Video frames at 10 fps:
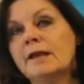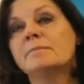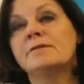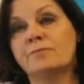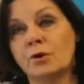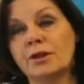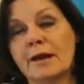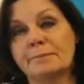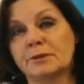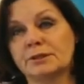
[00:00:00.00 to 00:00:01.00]
Before
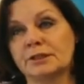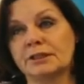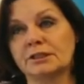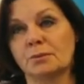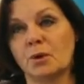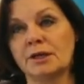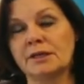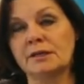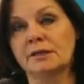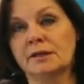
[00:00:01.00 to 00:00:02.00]
that person is
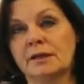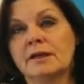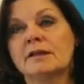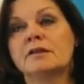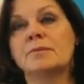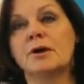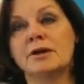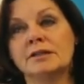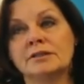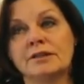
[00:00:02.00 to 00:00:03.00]
appointed, the
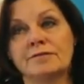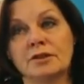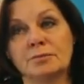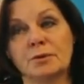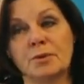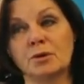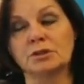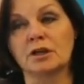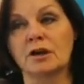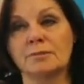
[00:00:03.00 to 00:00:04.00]
parties are given the
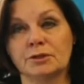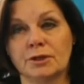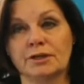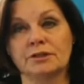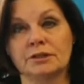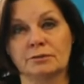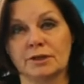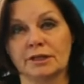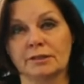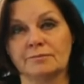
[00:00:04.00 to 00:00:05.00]
proposed arbitrator's
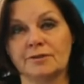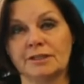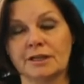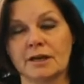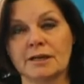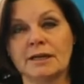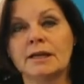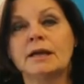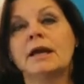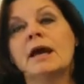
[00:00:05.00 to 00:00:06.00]
curriculum vitae
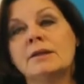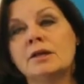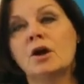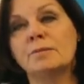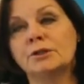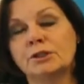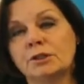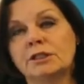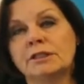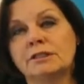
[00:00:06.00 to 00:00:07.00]
and the
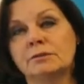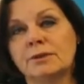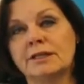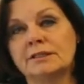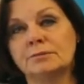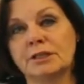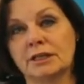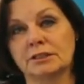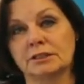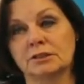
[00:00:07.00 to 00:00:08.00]
opportunity to raise
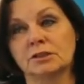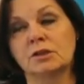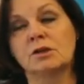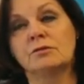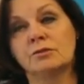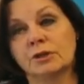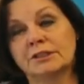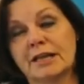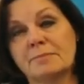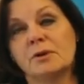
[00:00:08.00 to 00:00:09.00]
objections, for
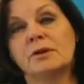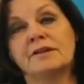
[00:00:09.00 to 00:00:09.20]
example,